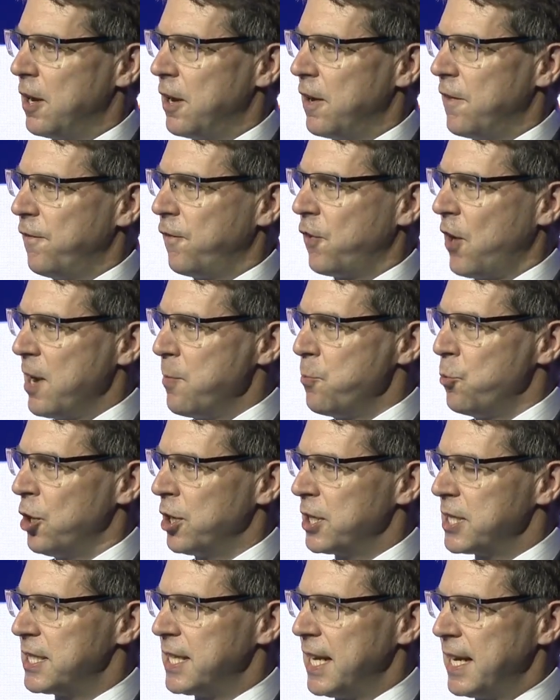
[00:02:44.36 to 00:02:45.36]

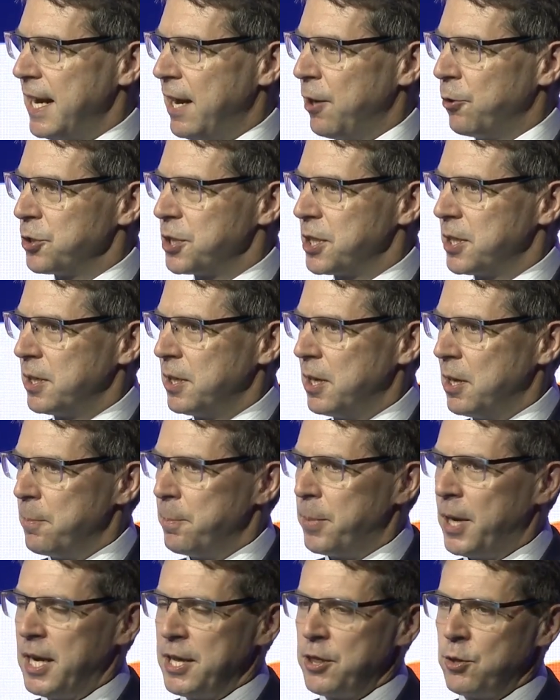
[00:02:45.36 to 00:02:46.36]
framework set out
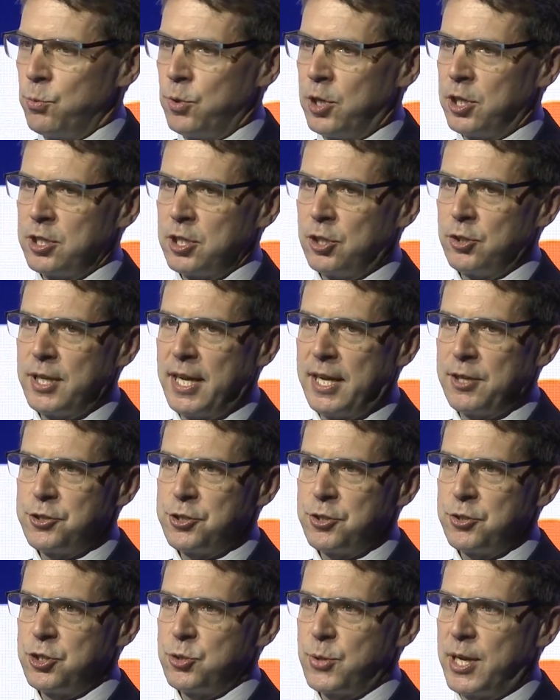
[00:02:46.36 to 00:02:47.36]
by the World Gold
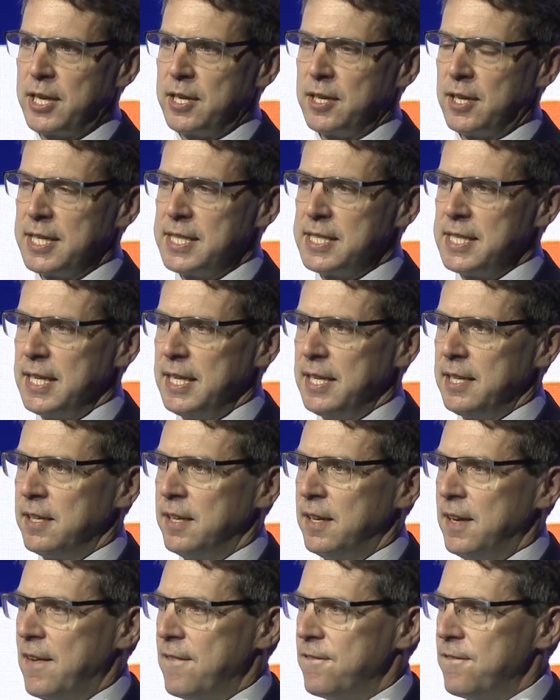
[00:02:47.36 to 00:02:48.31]
Council in 2019,